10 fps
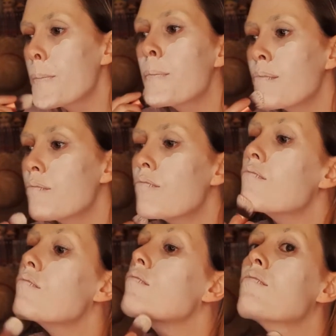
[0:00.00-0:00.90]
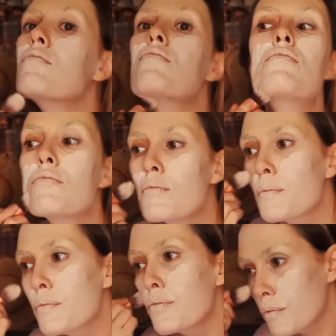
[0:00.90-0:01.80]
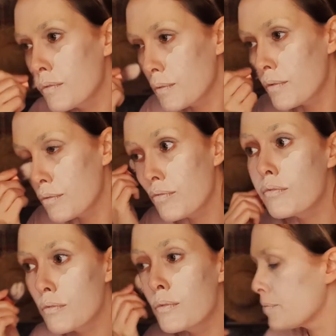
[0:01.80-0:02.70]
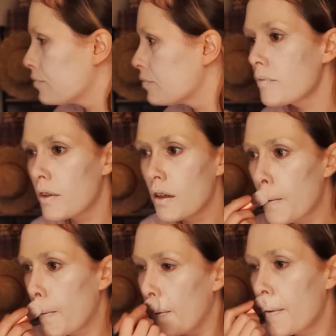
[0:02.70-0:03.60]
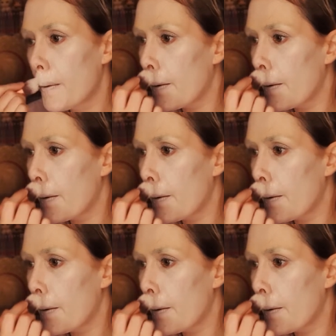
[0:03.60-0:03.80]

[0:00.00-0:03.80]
far removed from my actual skin tone, so I think we're doing quite well.